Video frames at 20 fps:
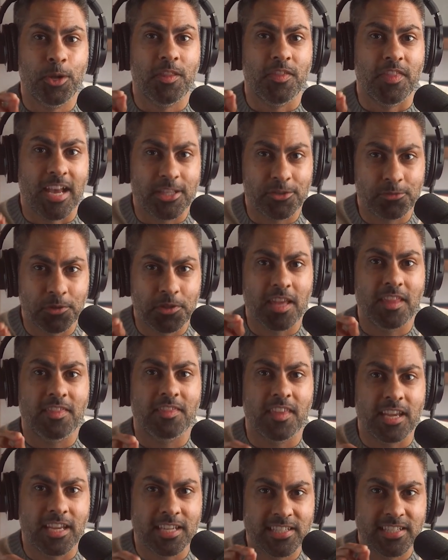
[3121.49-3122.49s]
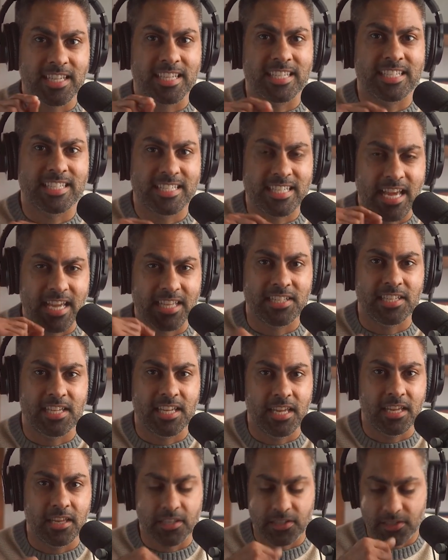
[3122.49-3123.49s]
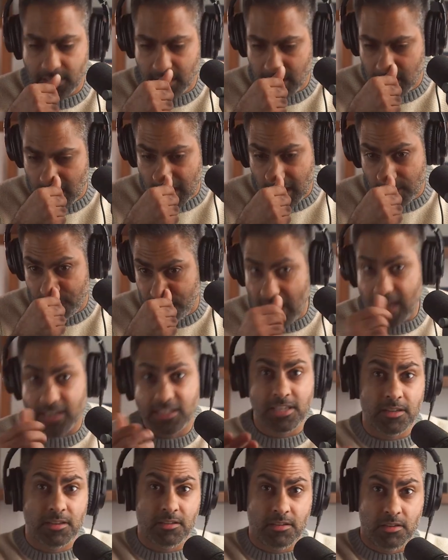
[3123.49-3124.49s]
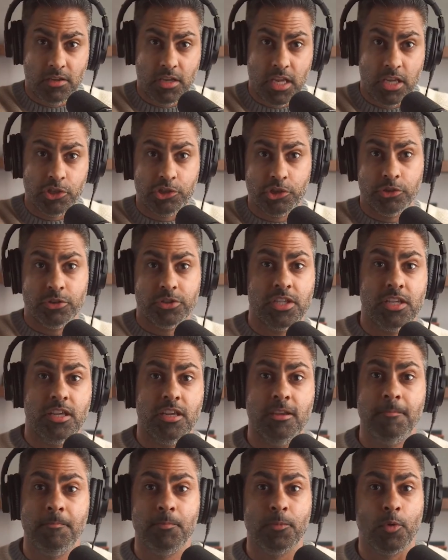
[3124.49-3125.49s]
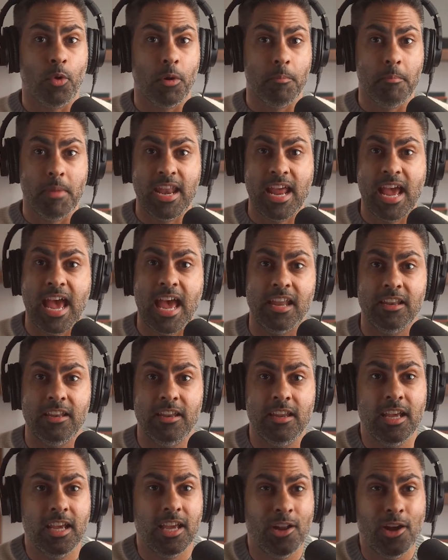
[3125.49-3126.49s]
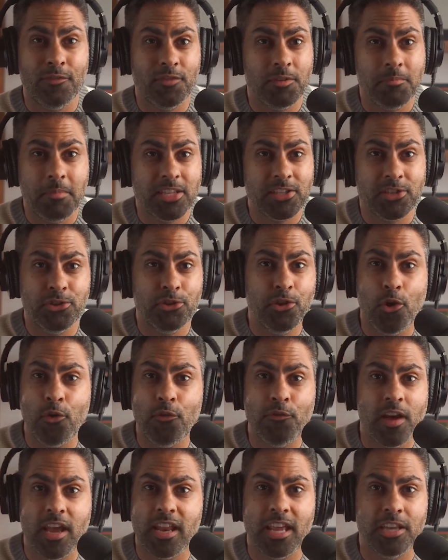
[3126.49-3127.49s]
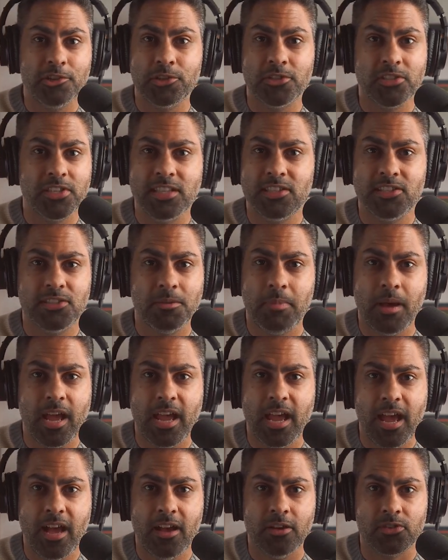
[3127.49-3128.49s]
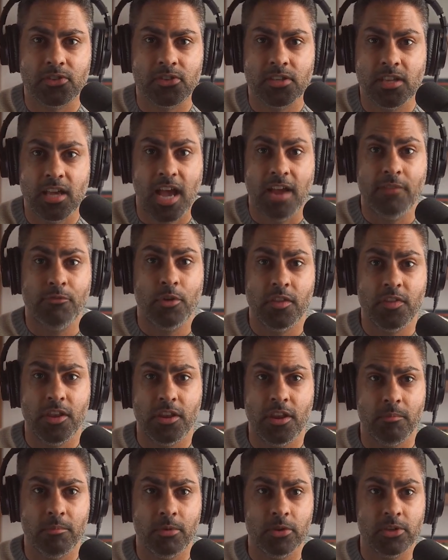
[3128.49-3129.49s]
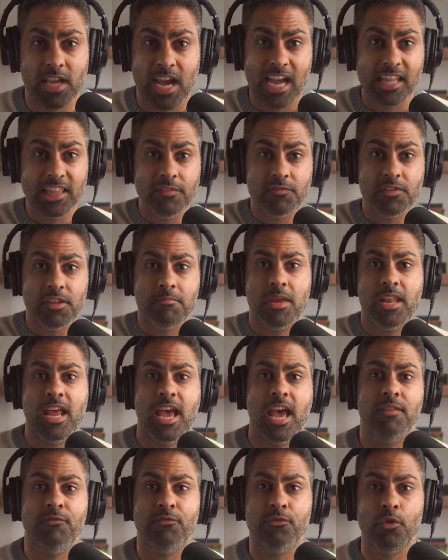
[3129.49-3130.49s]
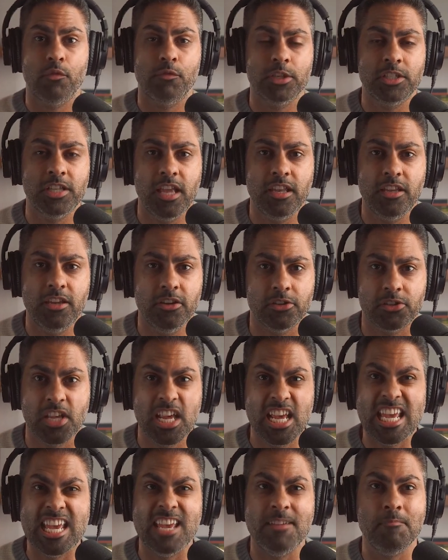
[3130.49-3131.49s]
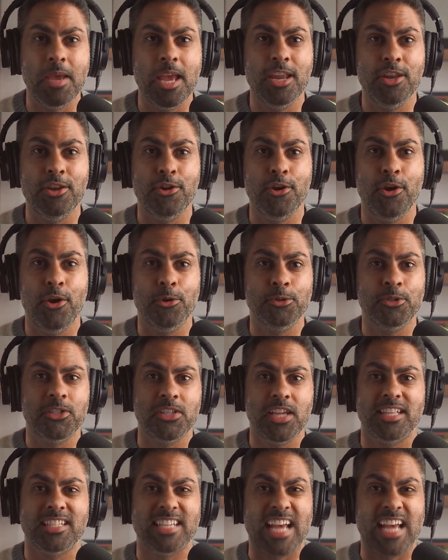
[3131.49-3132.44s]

That's what they think success is. In fact, in, in Jersey, or Manhattan, it often makes no financial sense to buy a house. I've run the numbers. I lived in Manhattan for over 10 years. It made no sense.